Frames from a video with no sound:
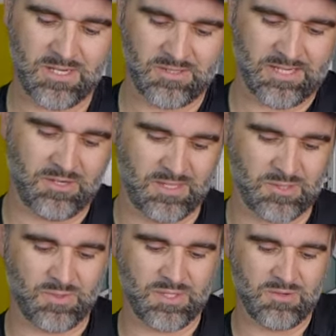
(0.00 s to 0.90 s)
because I know
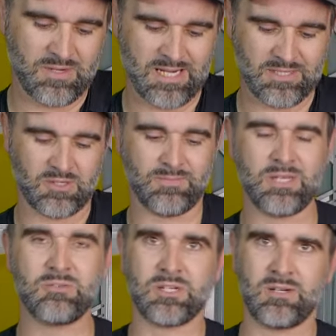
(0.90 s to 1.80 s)
that's what you guys are going to be
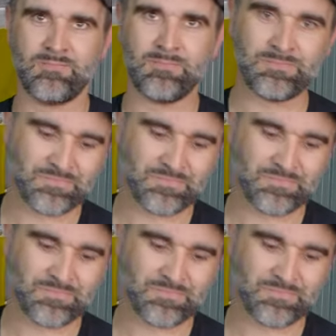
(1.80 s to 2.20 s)
using it on.